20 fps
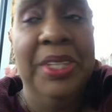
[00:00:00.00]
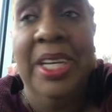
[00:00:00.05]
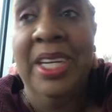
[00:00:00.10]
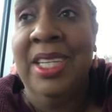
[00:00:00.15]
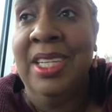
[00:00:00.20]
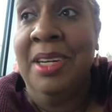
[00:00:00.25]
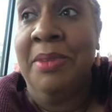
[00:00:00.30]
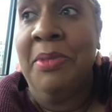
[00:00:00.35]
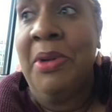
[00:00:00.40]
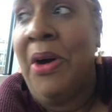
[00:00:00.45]

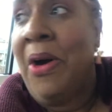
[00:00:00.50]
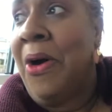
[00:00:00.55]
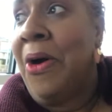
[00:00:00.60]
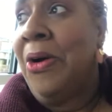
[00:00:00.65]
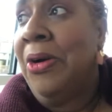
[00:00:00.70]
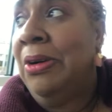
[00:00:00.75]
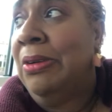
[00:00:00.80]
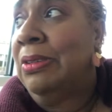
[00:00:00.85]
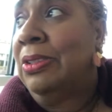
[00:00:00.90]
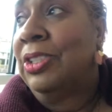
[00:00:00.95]
I'm
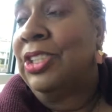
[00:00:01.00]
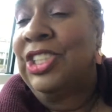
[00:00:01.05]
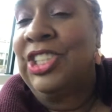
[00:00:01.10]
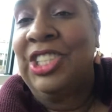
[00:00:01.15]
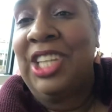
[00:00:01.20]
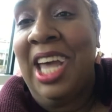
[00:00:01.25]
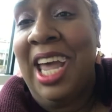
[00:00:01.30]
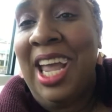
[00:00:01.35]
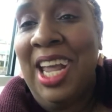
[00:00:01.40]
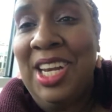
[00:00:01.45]
all
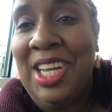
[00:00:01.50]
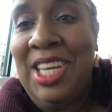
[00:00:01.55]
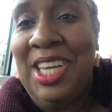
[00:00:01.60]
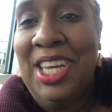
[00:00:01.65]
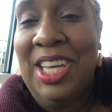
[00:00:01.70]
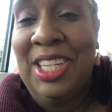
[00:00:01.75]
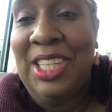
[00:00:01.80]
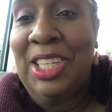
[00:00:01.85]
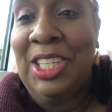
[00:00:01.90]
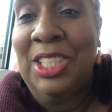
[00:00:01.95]

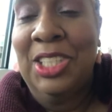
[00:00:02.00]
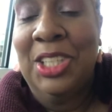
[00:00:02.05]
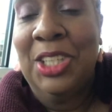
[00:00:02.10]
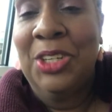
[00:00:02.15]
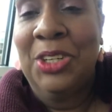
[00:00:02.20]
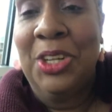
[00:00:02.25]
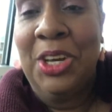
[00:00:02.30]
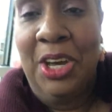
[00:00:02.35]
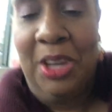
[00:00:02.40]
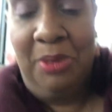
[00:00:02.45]
shiny and
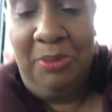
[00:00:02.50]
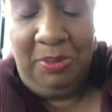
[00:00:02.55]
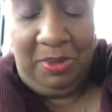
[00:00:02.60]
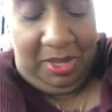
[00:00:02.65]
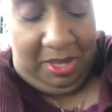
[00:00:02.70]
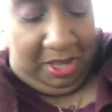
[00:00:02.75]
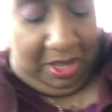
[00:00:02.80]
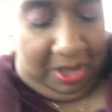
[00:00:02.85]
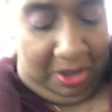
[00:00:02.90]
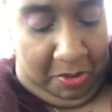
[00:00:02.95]
glittered up
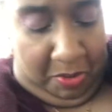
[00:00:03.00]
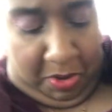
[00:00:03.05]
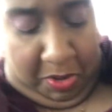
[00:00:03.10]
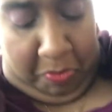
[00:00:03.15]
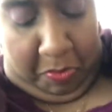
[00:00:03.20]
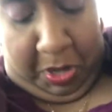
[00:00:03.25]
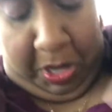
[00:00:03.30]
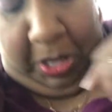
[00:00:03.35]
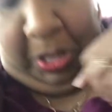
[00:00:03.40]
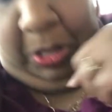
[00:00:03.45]
with my